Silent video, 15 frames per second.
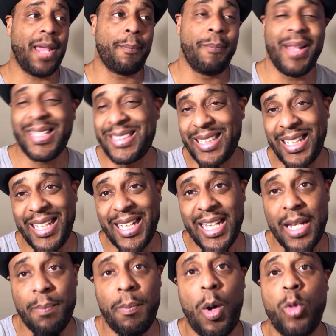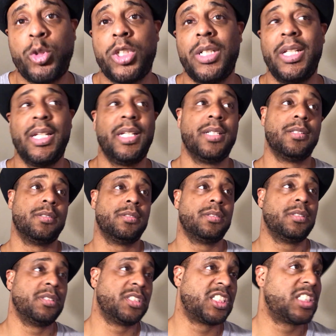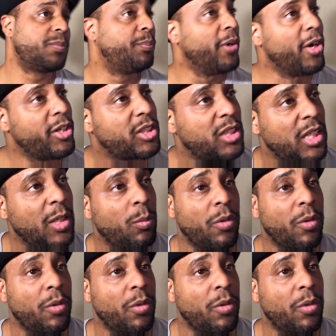mentally, emotionally, and spiritually